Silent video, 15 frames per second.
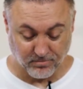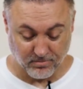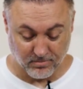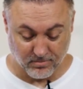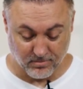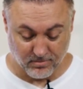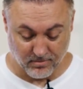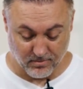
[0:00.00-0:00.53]

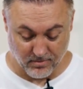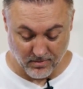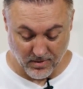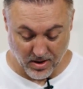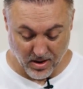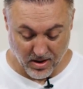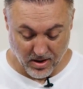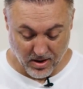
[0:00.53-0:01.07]

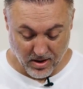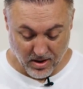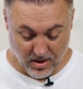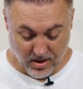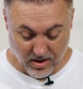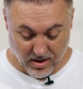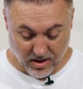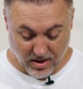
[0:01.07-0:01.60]

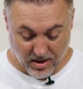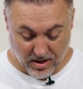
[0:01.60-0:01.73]
No one is speaking in this clip.